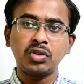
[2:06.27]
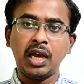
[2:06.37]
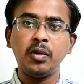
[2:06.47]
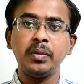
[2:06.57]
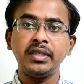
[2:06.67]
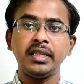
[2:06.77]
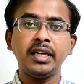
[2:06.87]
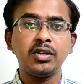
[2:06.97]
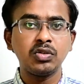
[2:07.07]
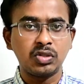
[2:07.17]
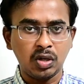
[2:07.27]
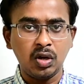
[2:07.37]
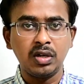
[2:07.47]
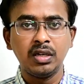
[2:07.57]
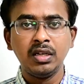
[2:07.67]
So I will be there to
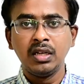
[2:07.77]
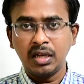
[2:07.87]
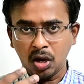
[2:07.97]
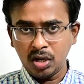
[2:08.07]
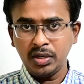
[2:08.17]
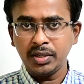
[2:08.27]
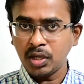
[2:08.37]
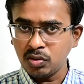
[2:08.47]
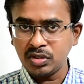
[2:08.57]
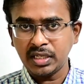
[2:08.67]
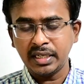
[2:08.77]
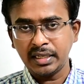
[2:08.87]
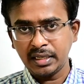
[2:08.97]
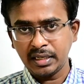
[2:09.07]
solve all your doubts and